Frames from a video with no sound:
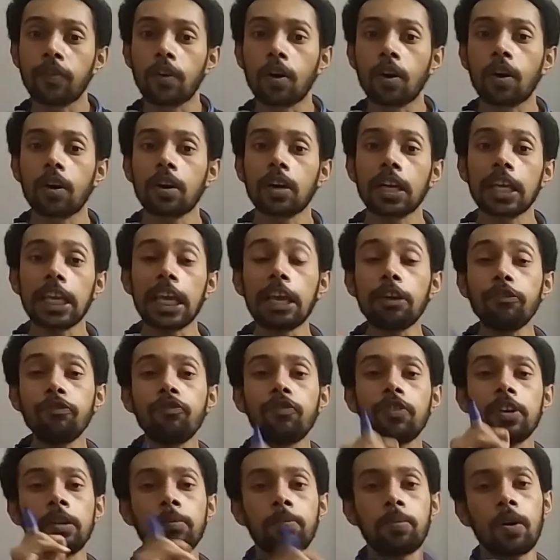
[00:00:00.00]
for
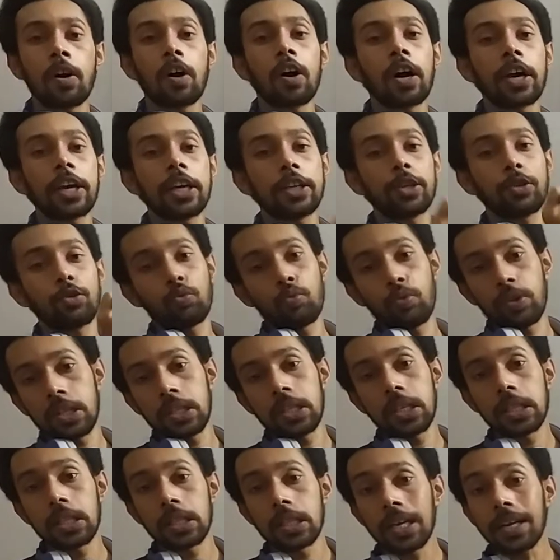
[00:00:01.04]
every point
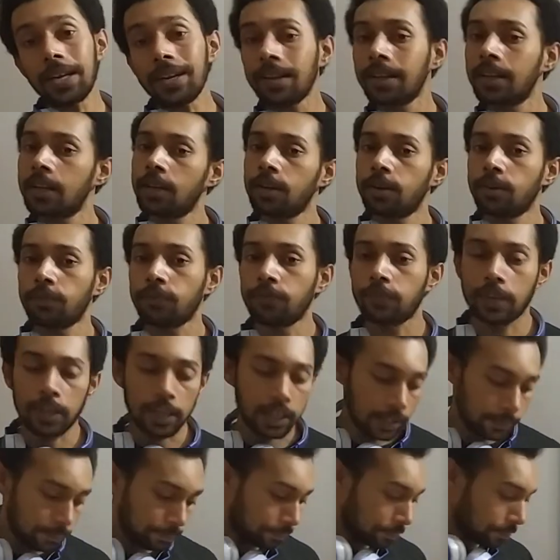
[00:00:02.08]
within the
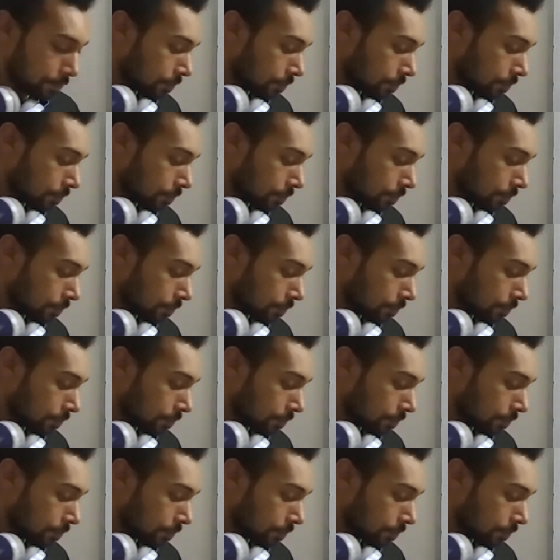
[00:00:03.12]
field.